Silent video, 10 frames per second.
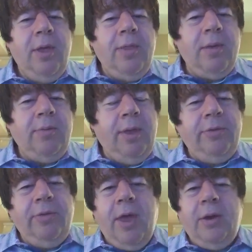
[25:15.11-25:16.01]
and that
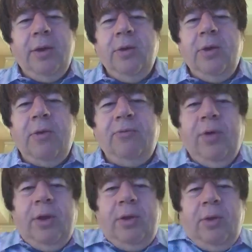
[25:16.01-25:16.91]
means that you're not
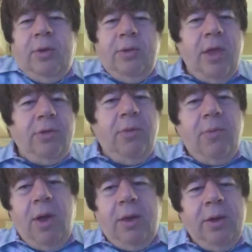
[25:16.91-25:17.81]
free to do as you
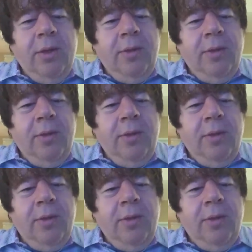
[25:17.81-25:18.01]
want,